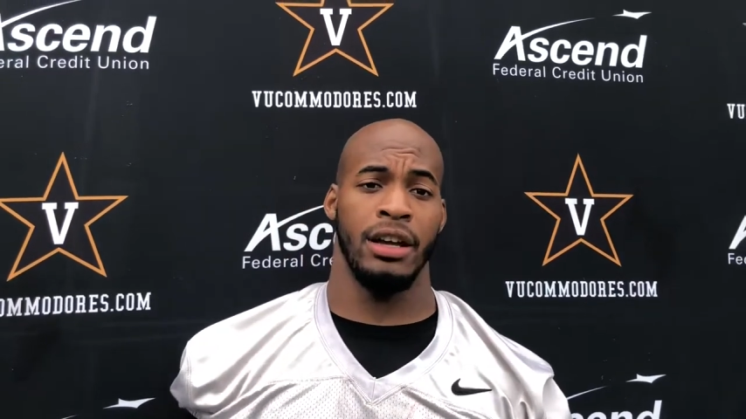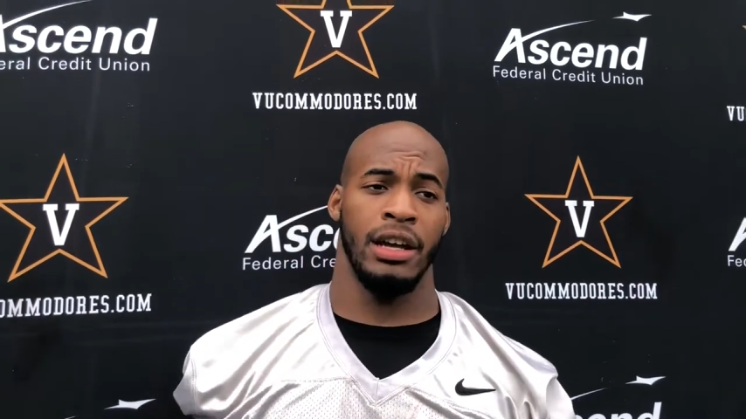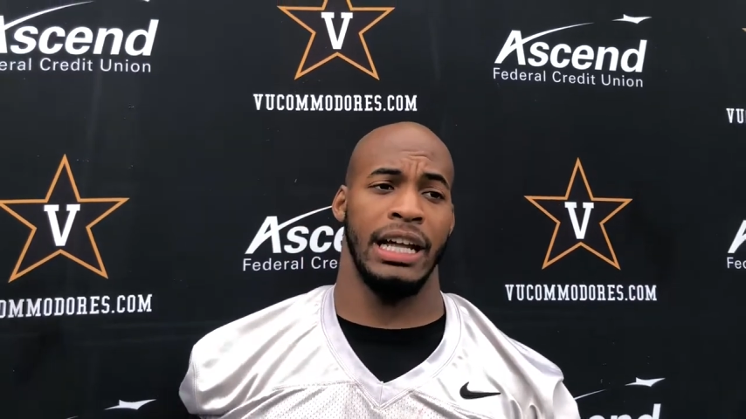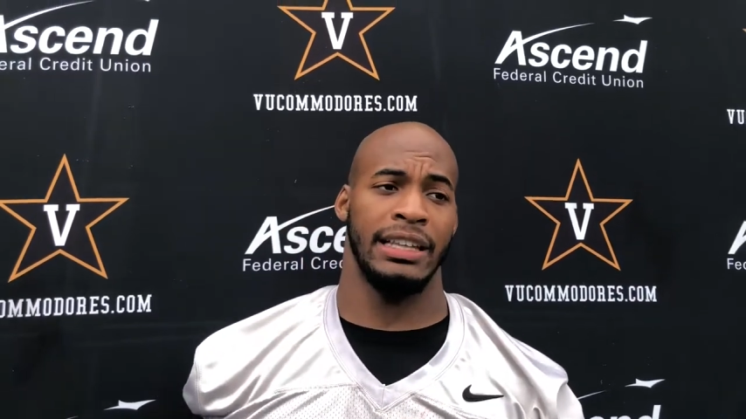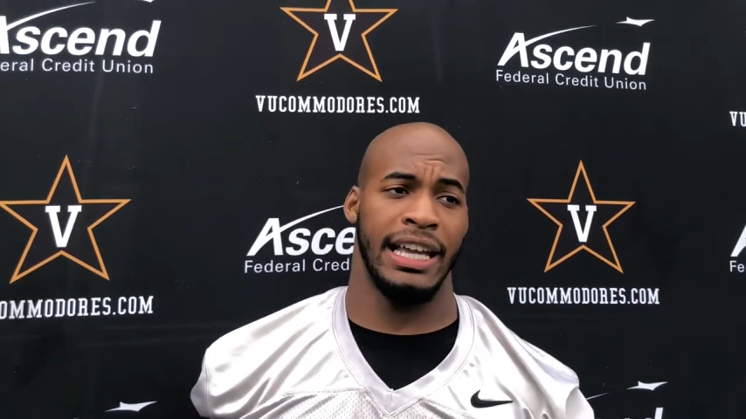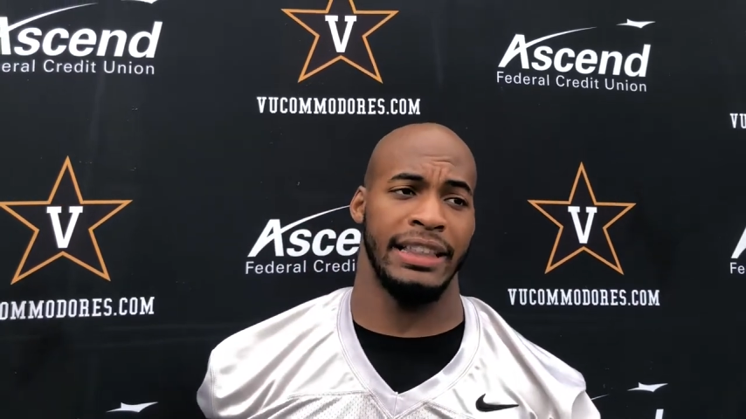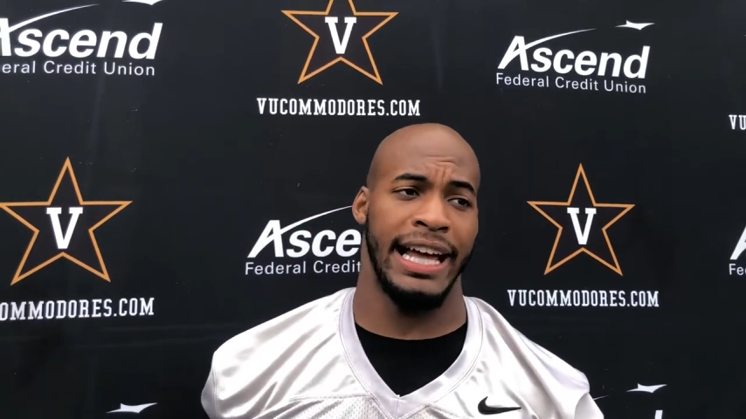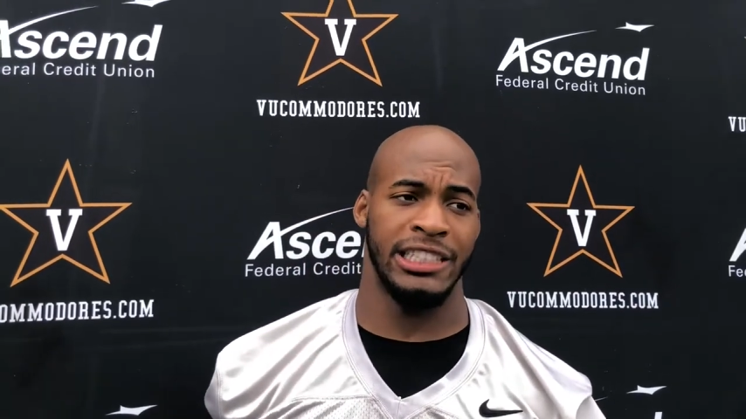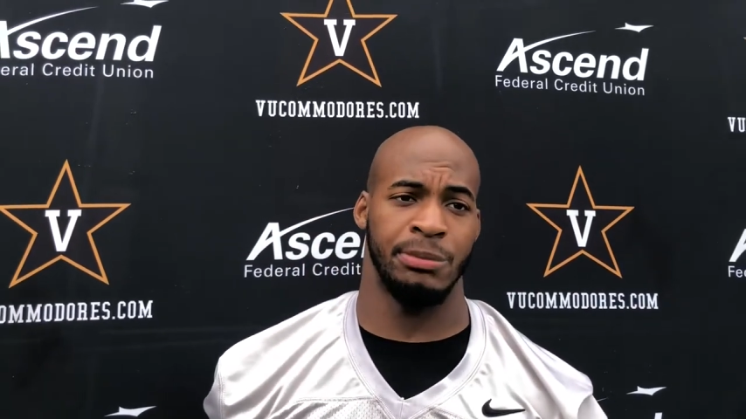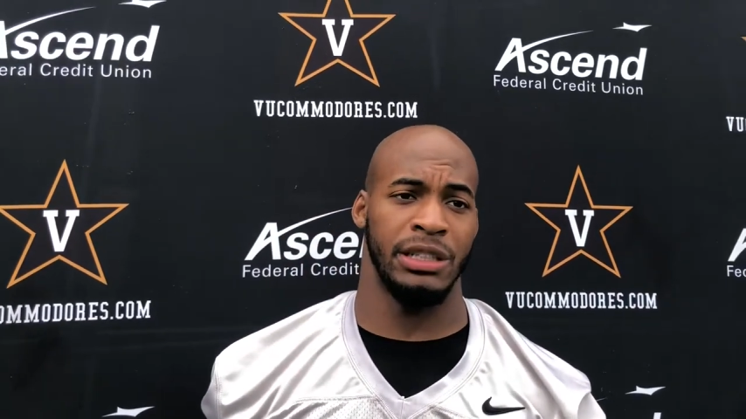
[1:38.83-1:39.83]
And I think
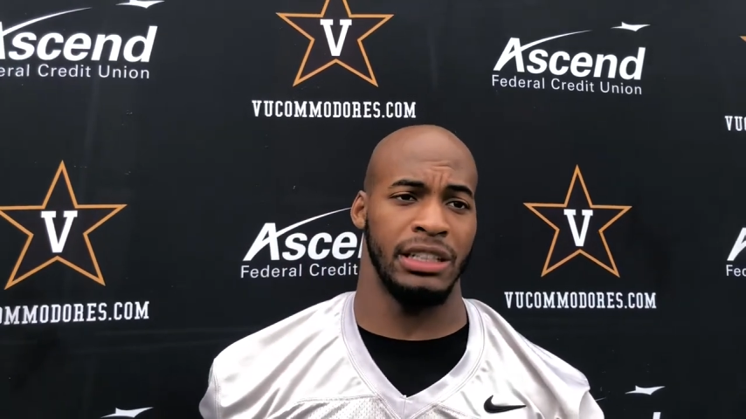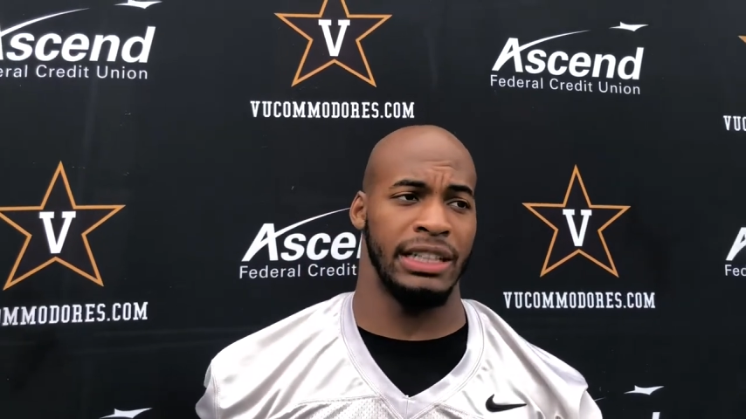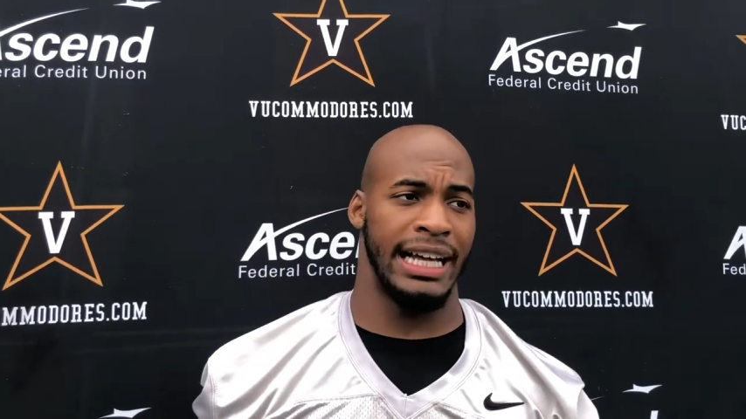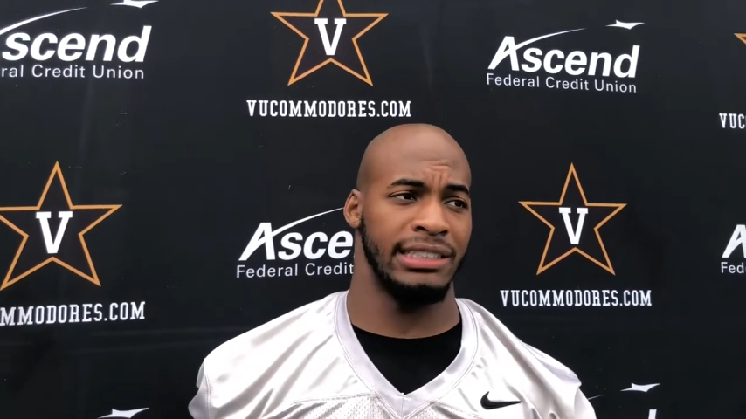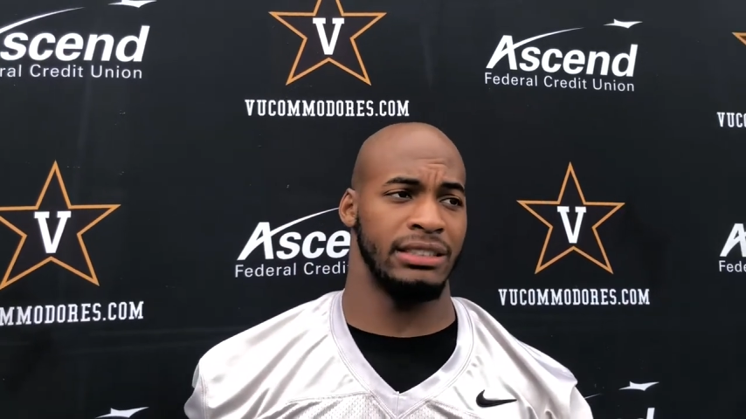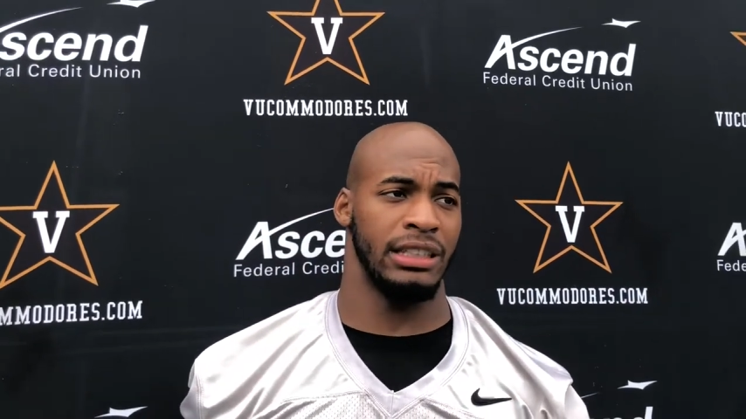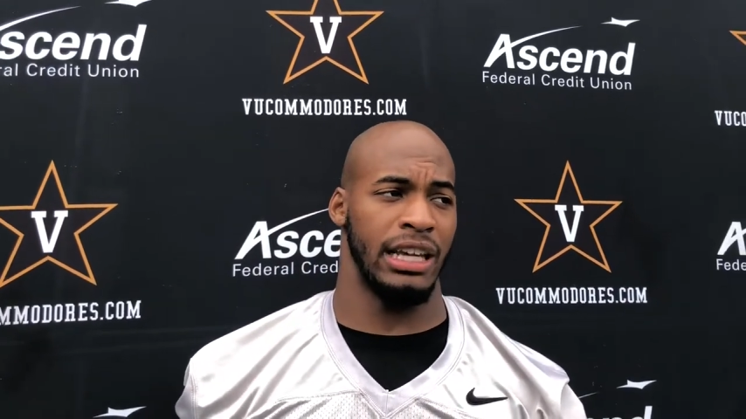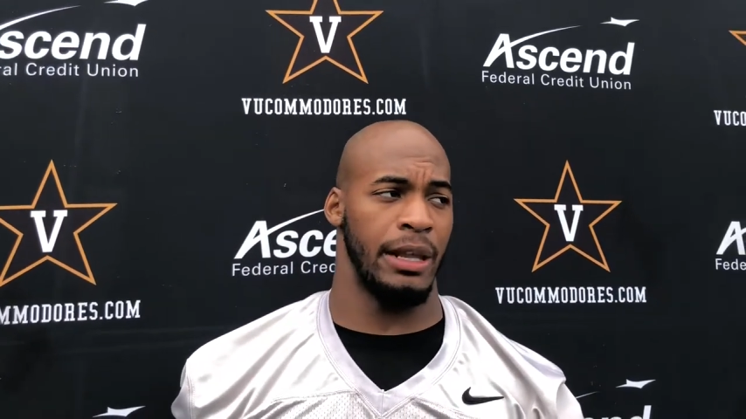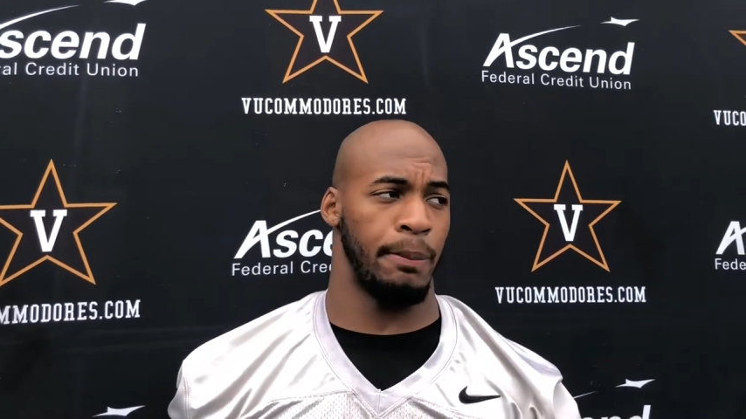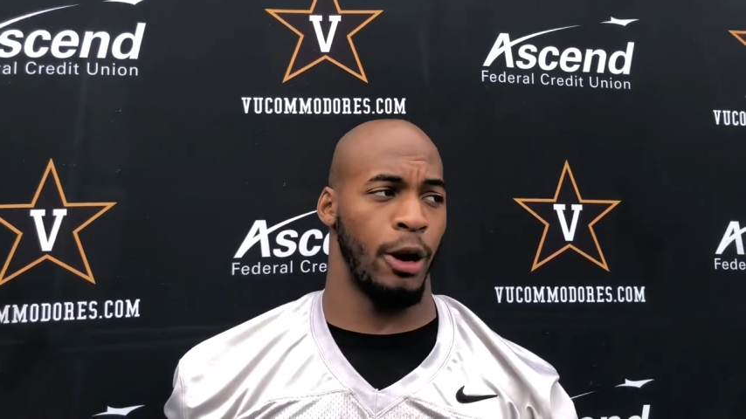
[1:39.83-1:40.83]
that's that's
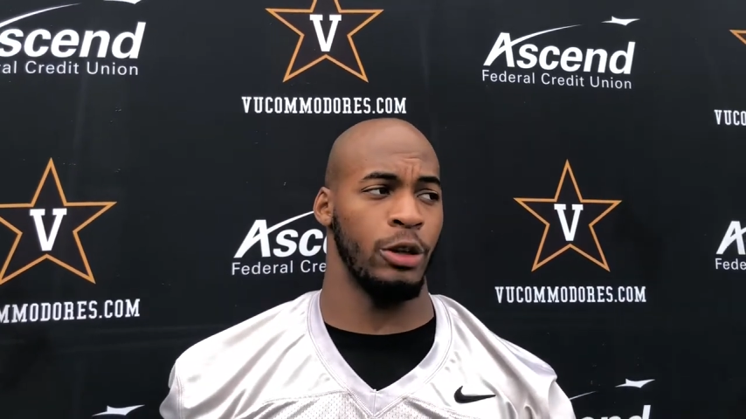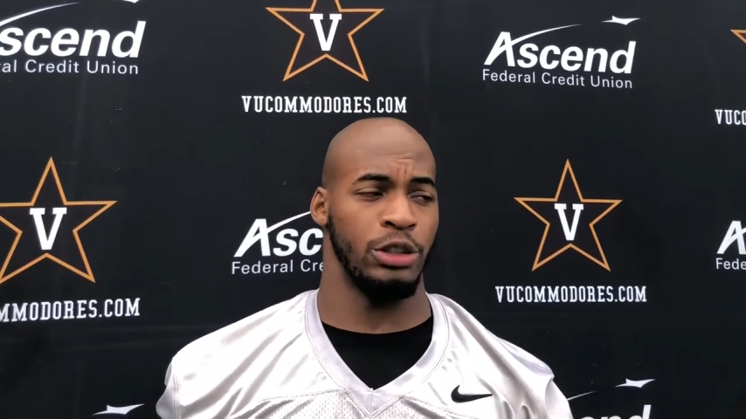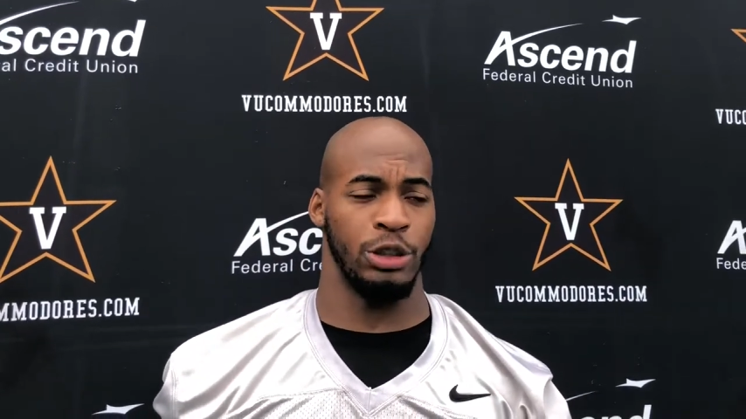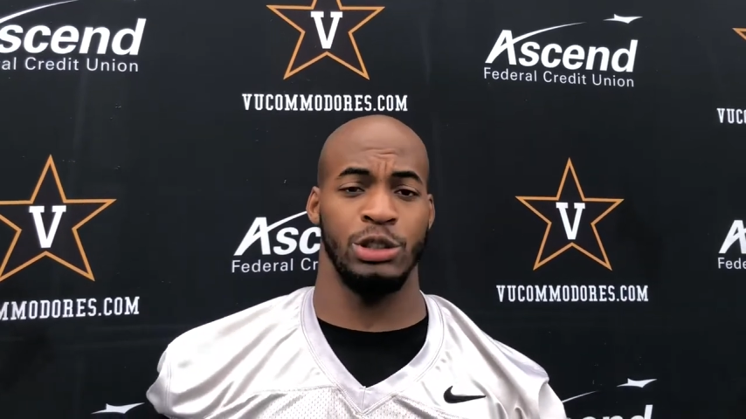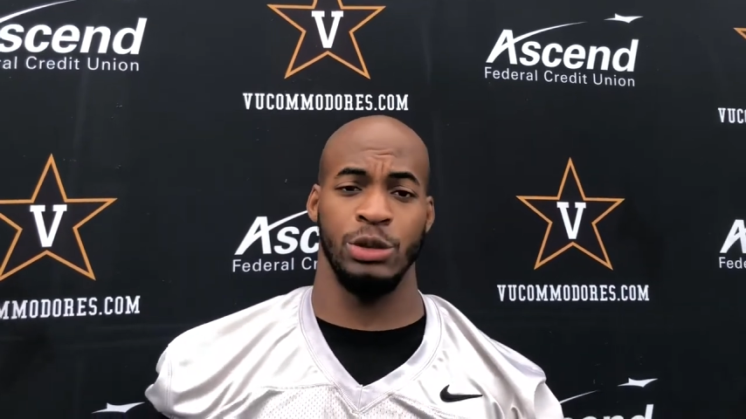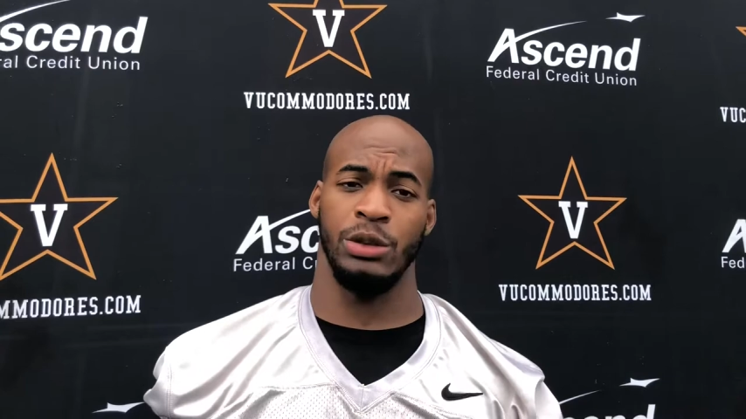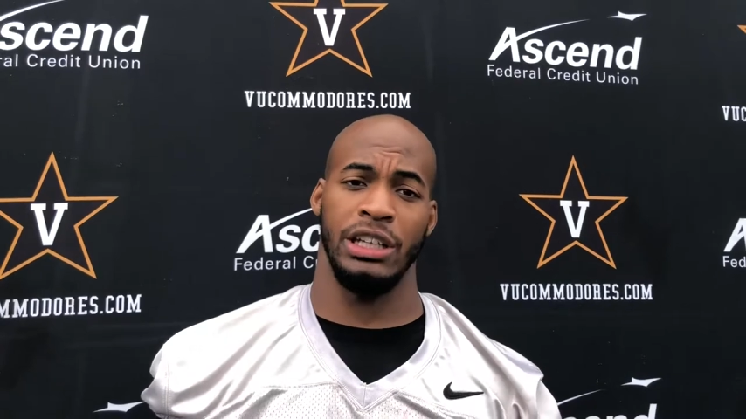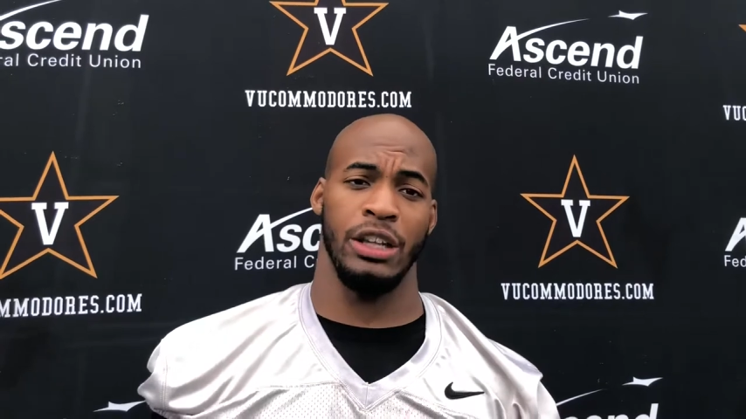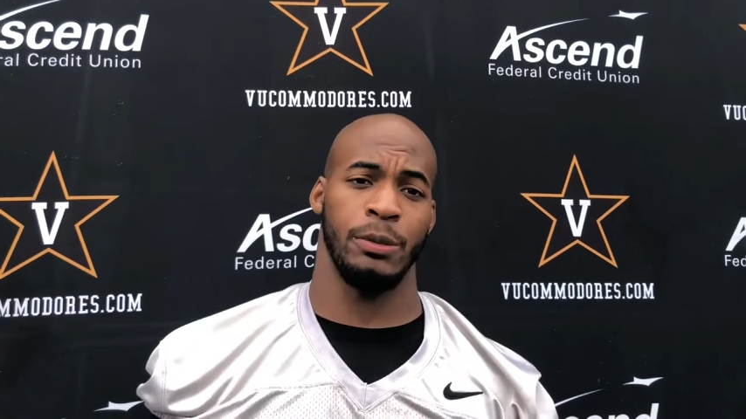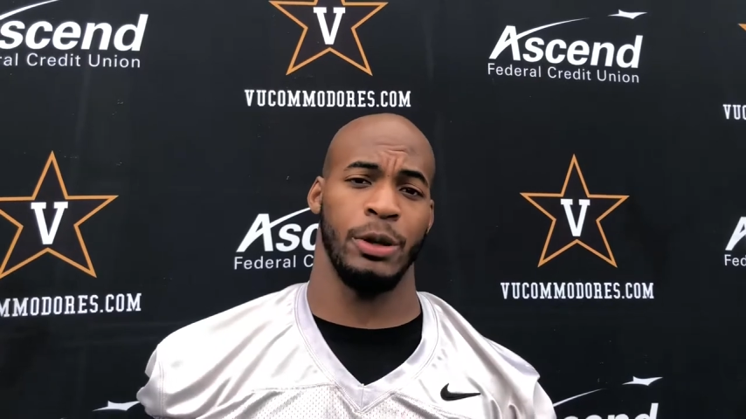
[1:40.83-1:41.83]
in part due to
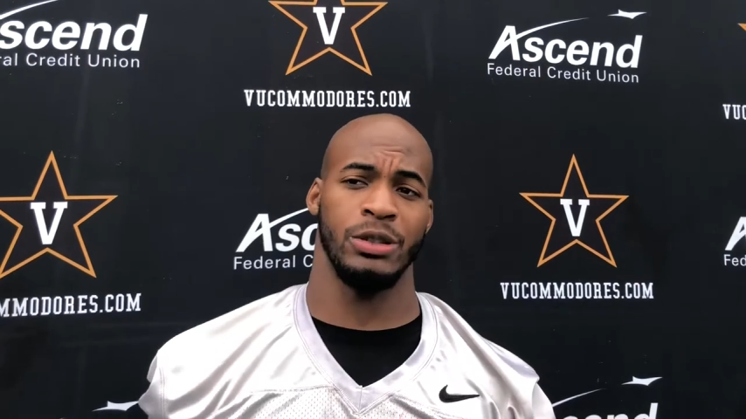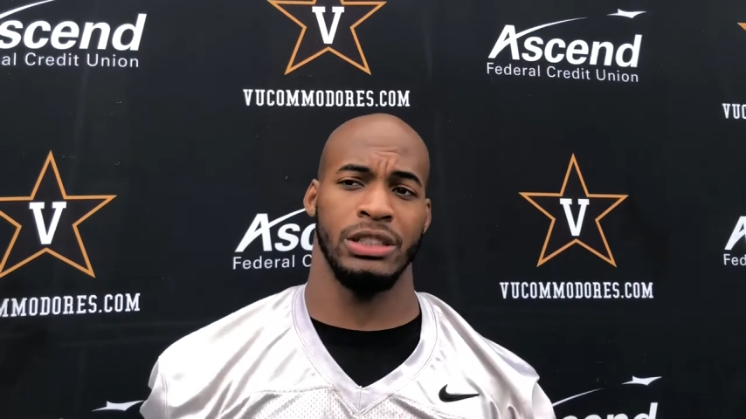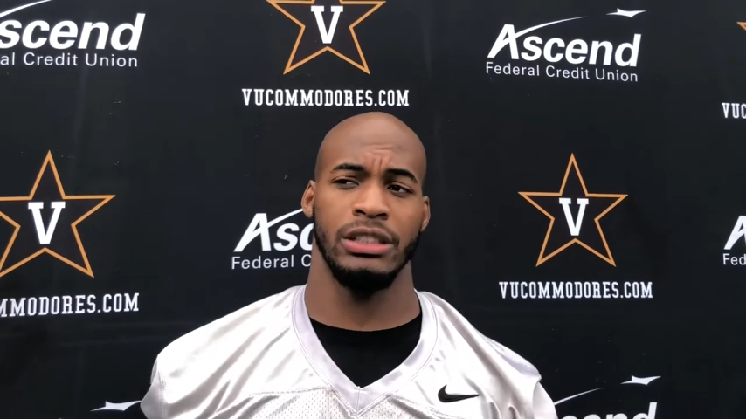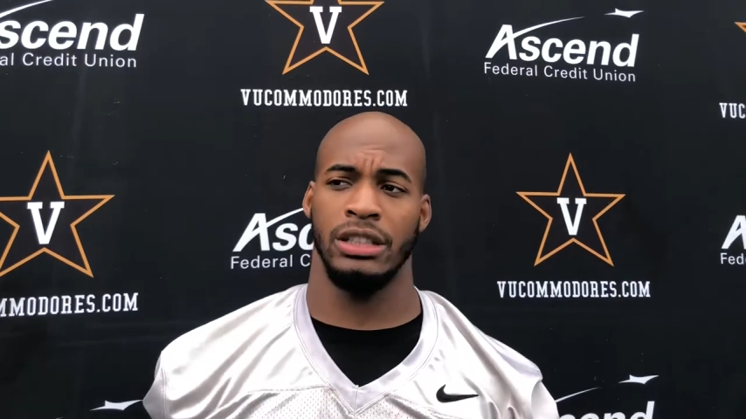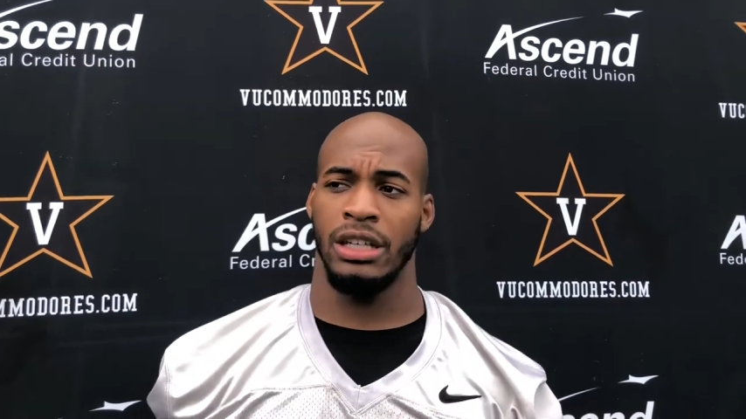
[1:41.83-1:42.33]
the other person,